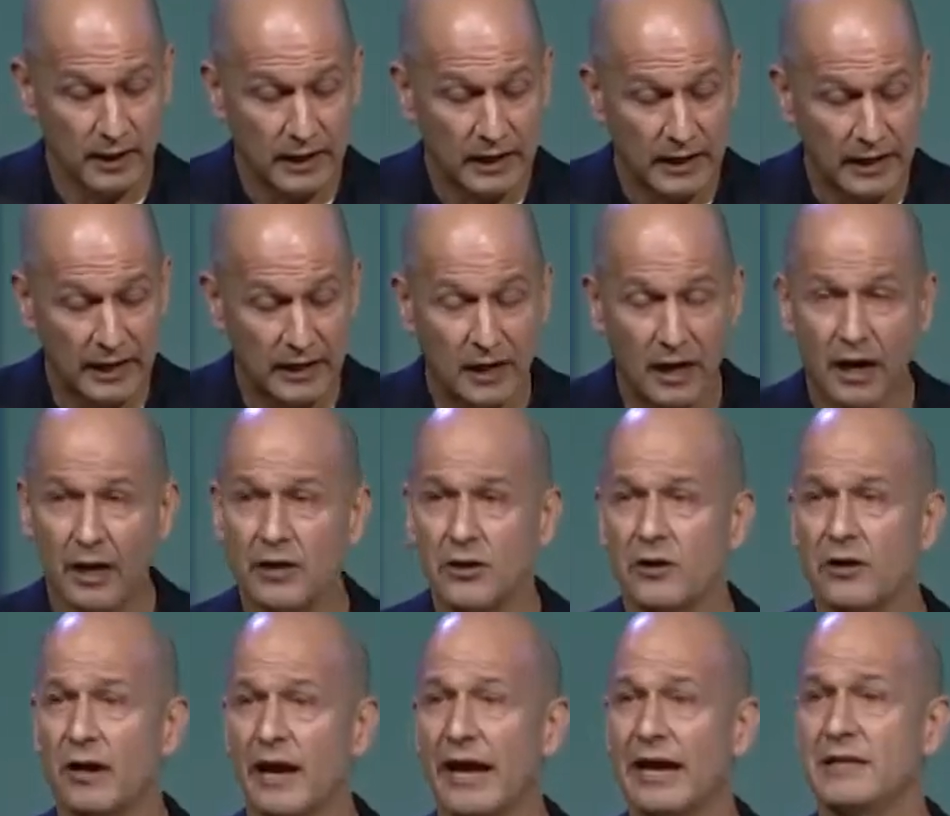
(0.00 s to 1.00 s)
In
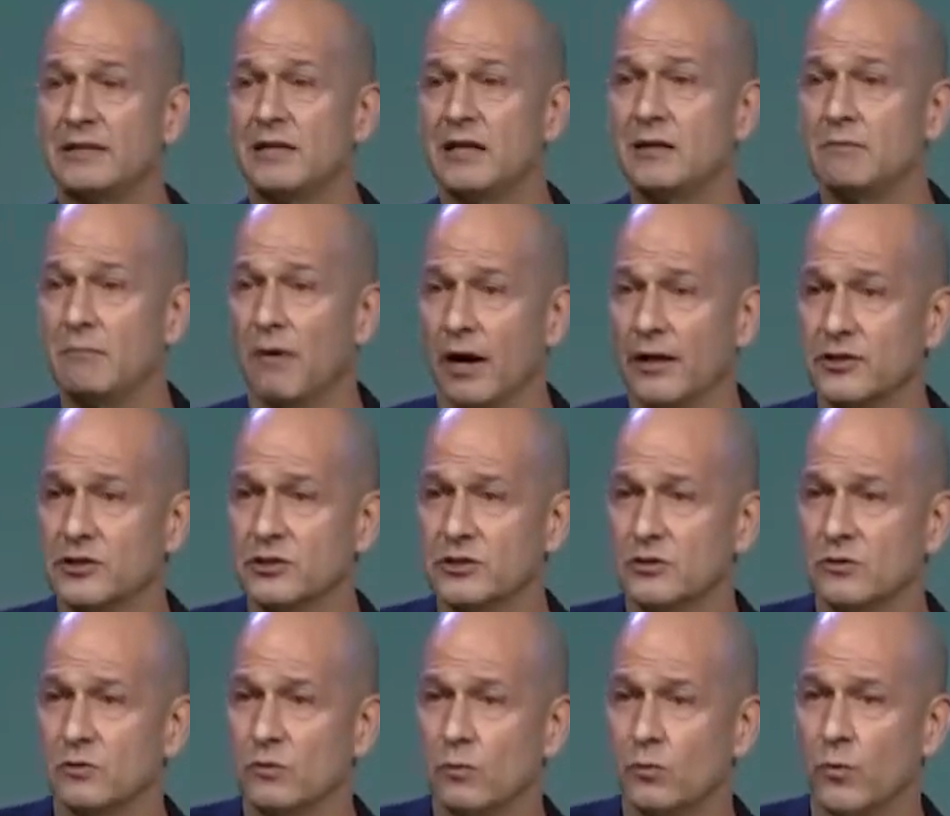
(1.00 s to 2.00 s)
under 18 months,
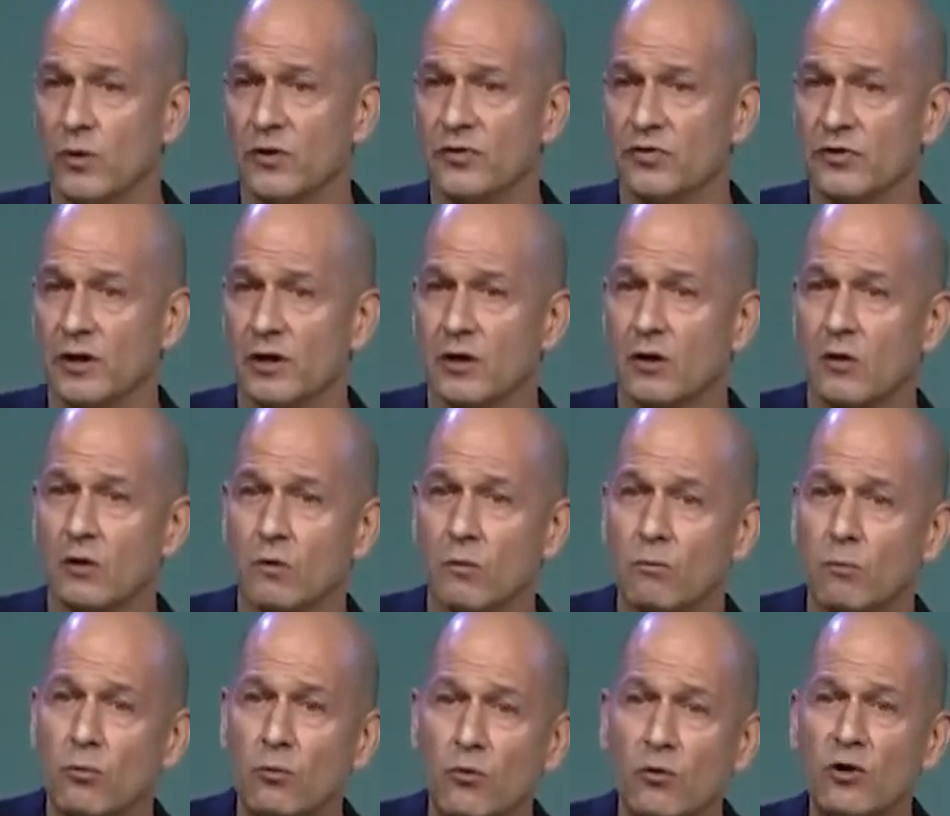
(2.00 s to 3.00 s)
with the
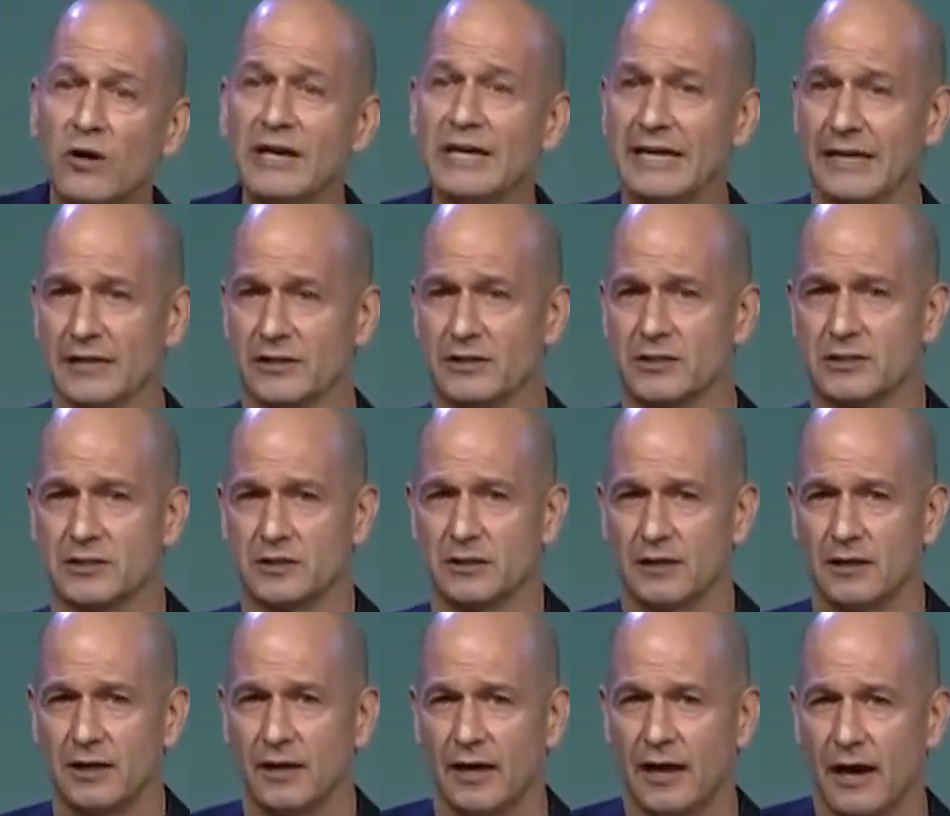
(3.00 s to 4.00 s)
brilliance
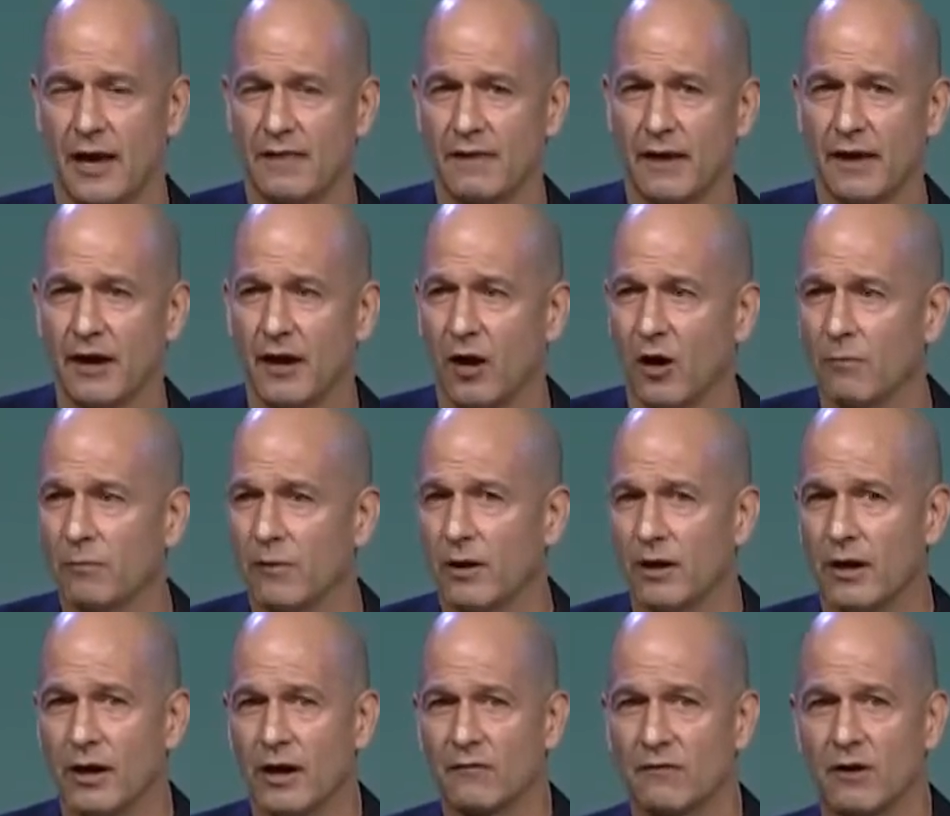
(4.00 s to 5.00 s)
and the help
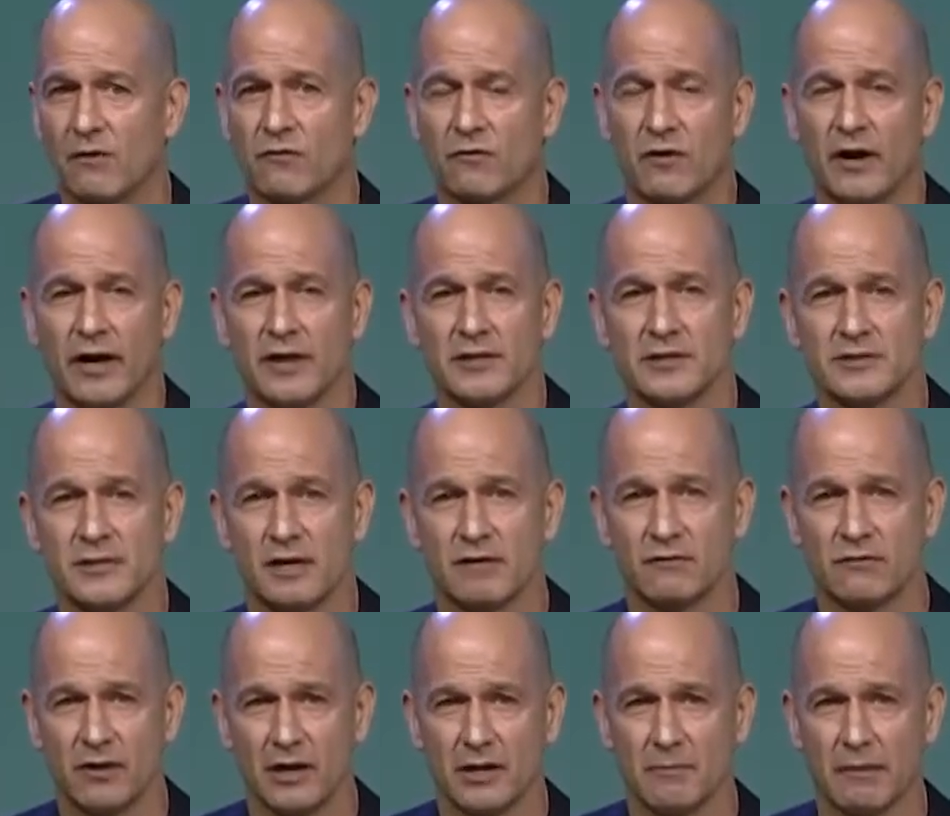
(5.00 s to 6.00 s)
of our friends at
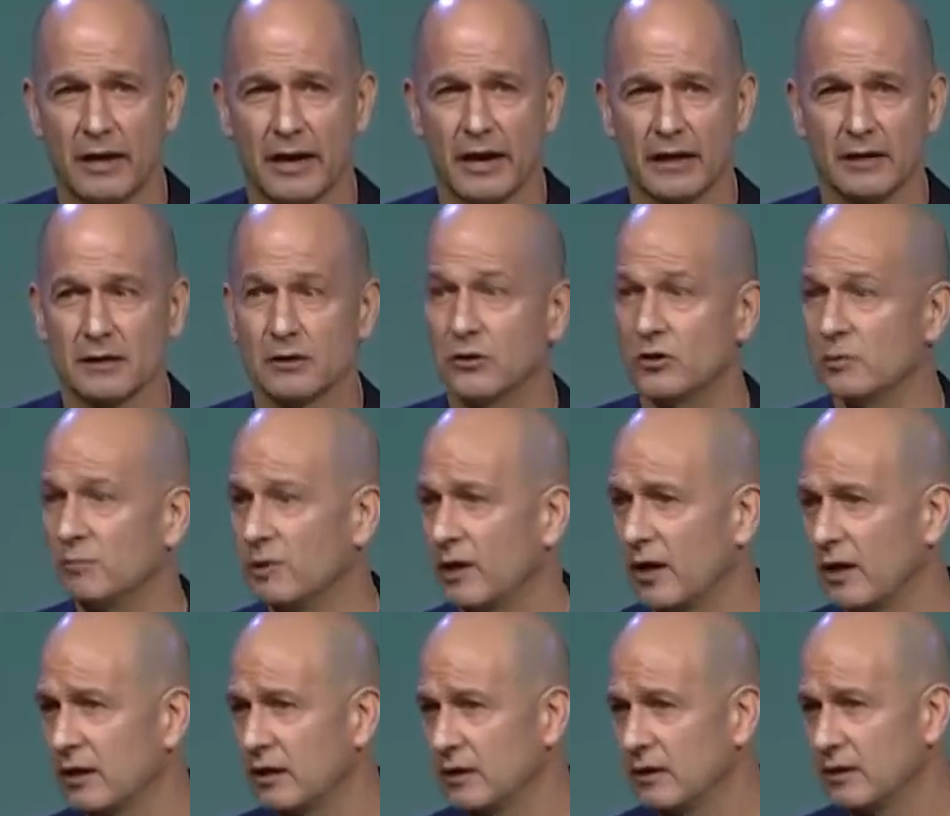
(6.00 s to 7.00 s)
Freddie Mac, good
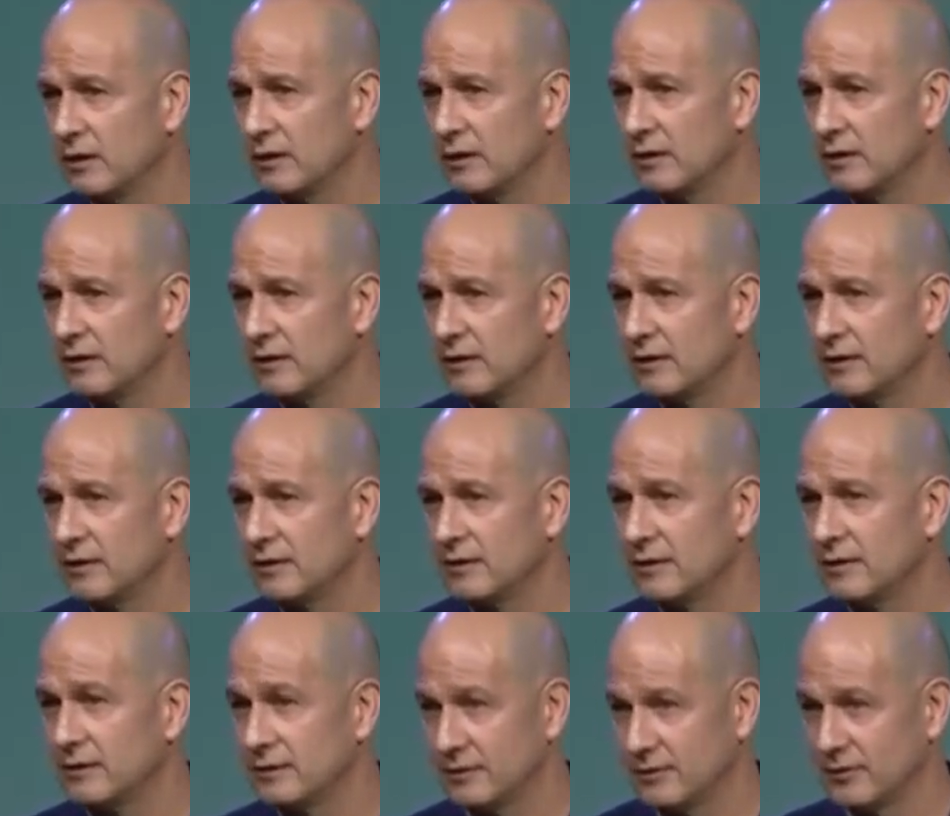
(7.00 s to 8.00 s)
plug?
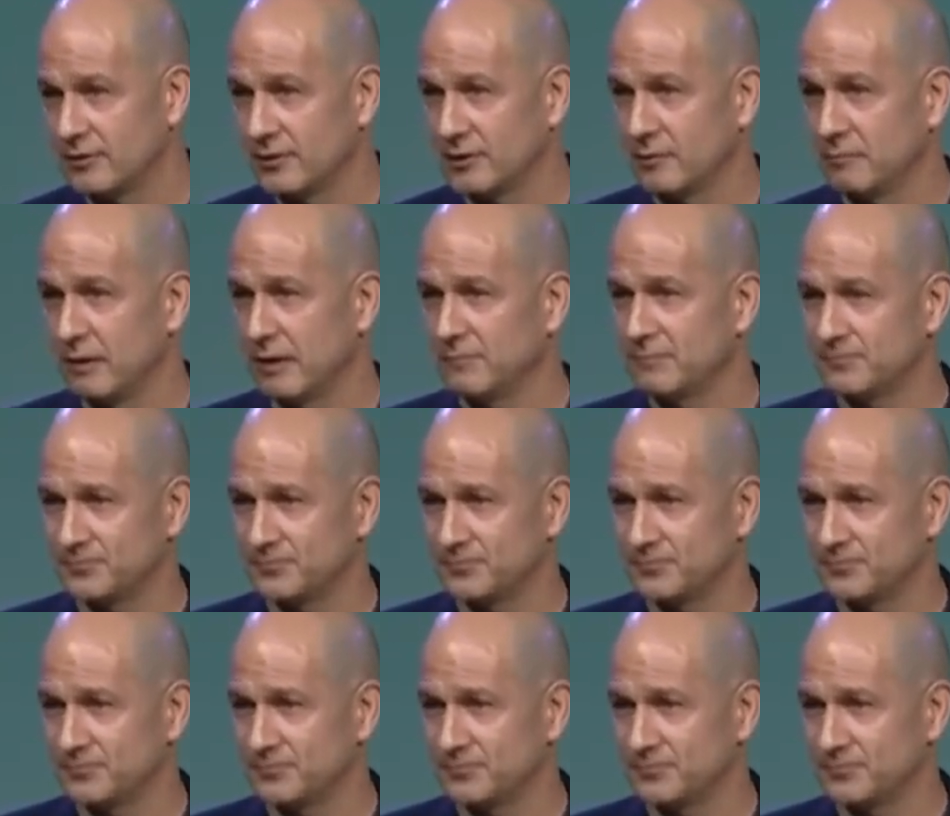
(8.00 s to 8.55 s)
Good plug?